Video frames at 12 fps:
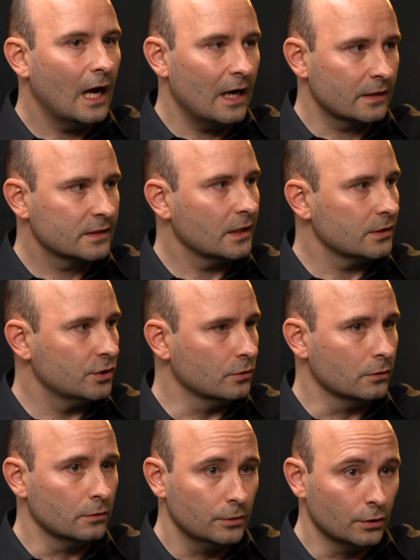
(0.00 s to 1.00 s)
access
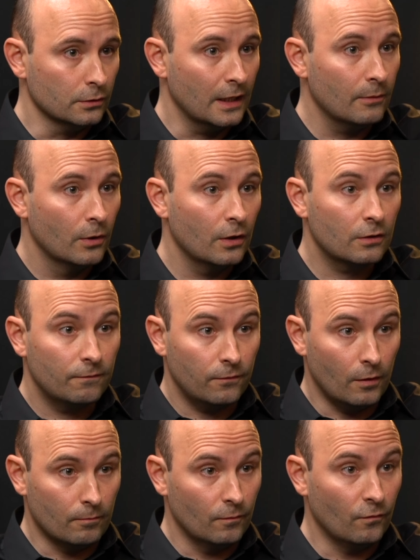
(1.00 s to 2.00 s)
your network
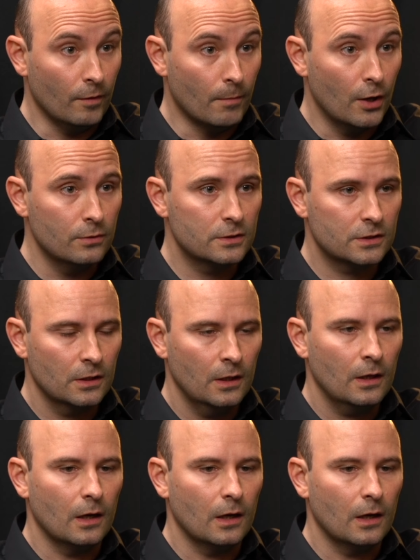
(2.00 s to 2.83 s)
from remote,